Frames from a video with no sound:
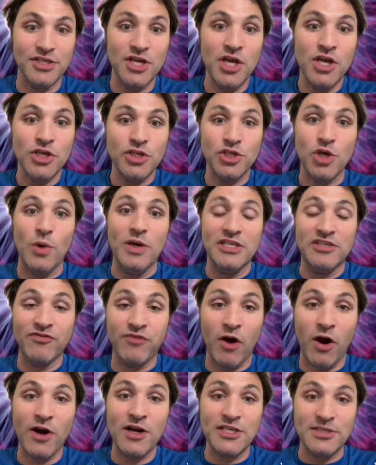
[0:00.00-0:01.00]
So as
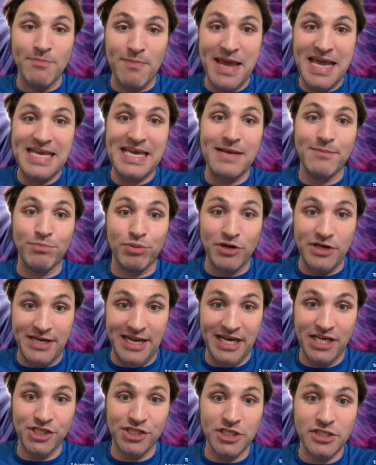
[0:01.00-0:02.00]
far as making
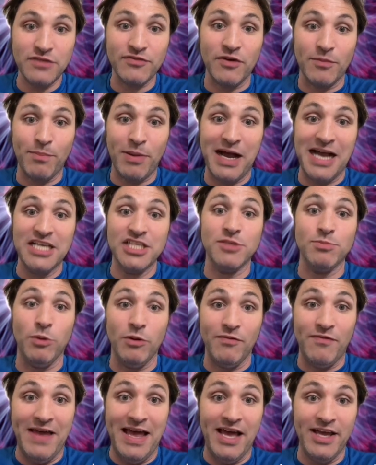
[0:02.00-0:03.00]
predictions for possible
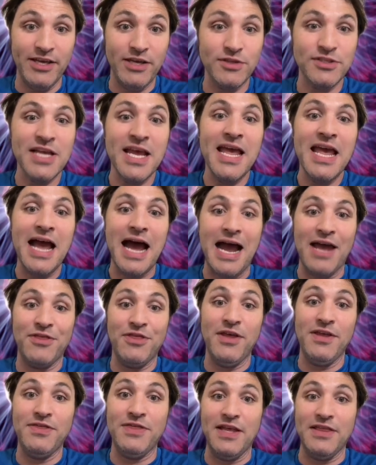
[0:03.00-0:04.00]
values, I
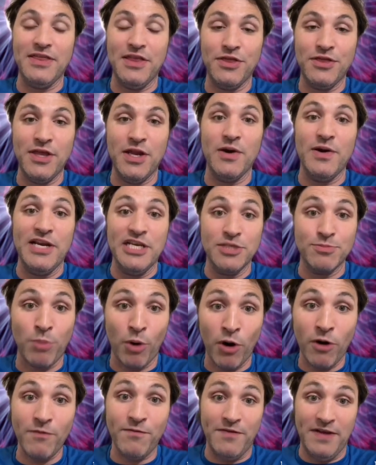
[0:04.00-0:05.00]
think that the theory is
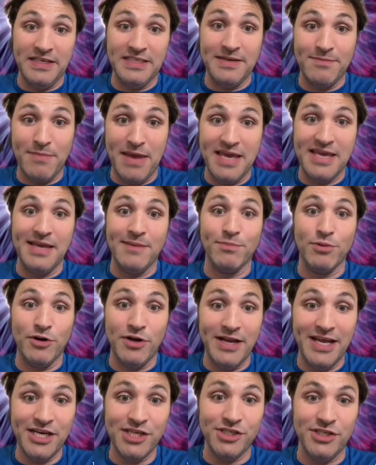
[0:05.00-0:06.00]
perfect at making
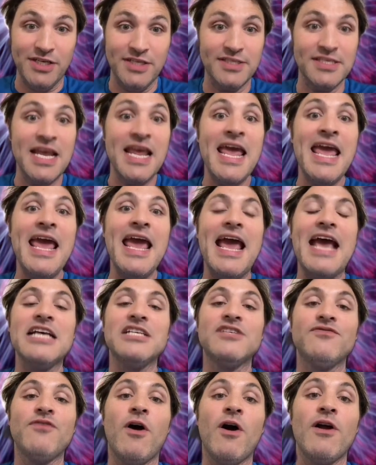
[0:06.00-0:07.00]
predictions. As
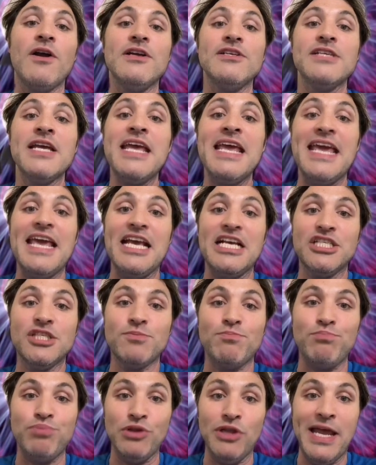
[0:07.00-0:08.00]
far as
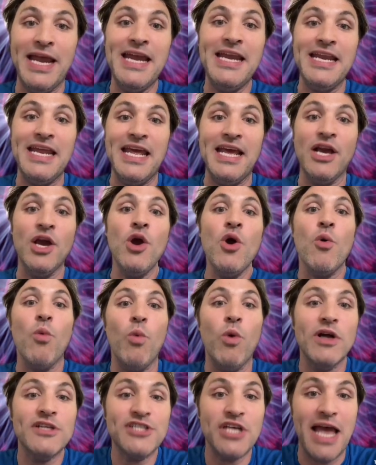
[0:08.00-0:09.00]
explaining
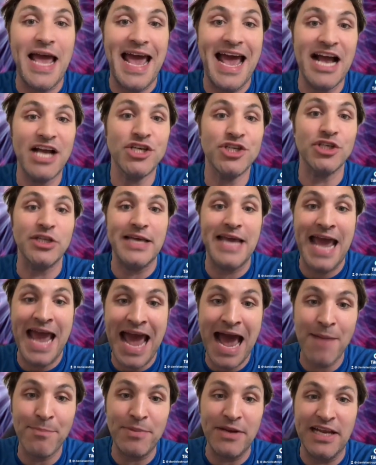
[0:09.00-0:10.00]
what's actually
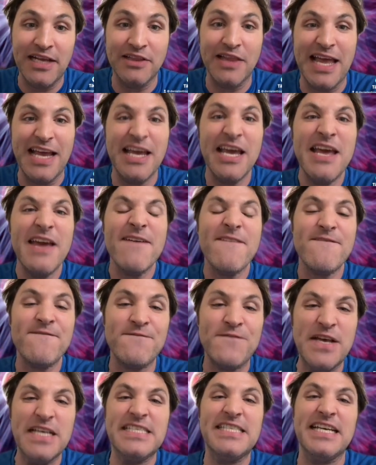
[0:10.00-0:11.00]
happening, like
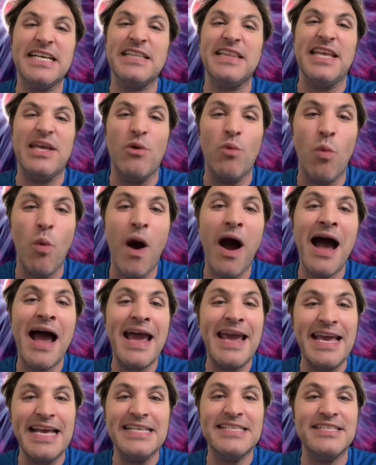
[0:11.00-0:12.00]
physically, why
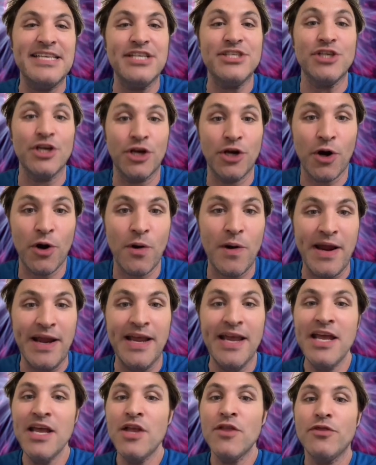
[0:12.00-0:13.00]
is this occurring?
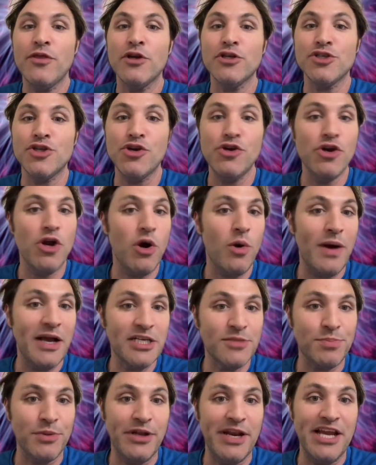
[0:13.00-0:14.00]
There's no
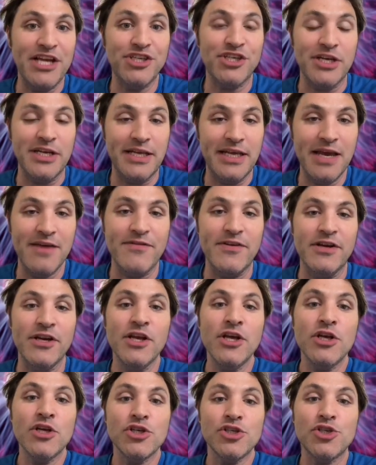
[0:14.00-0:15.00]
explanation given.
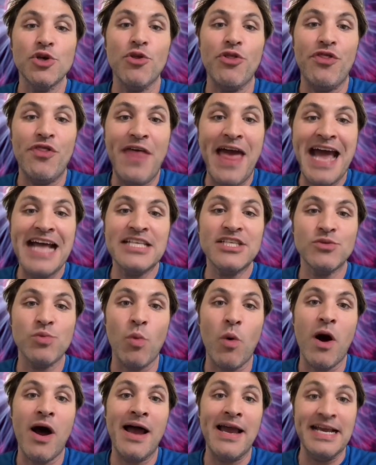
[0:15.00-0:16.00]
So that's
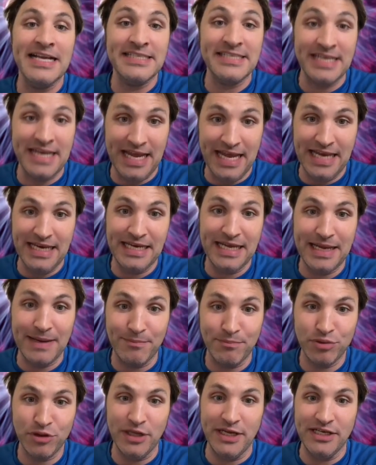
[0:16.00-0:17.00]
why it's an
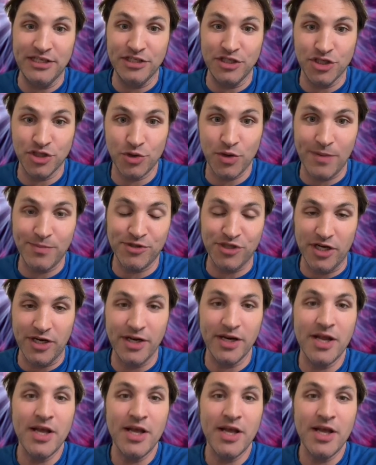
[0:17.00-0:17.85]
incomplete description.